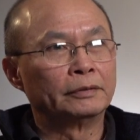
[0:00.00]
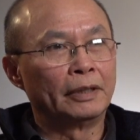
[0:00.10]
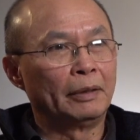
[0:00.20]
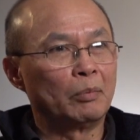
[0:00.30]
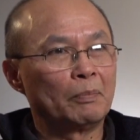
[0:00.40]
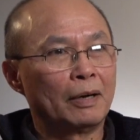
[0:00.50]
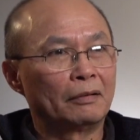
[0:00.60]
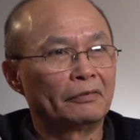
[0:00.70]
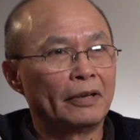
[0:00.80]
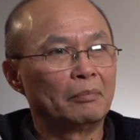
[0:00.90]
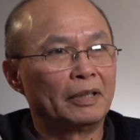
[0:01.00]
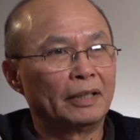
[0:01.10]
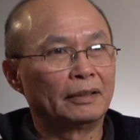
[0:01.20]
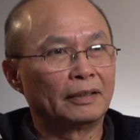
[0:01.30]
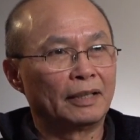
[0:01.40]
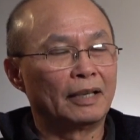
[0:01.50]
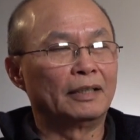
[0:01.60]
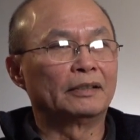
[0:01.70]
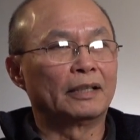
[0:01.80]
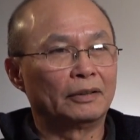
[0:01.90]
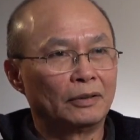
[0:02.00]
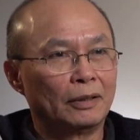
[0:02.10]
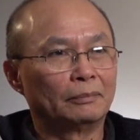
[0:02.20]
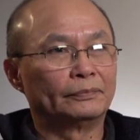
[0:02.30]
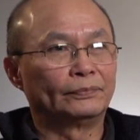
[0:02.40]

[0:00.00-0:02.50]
Live apart from family, and I decided to come.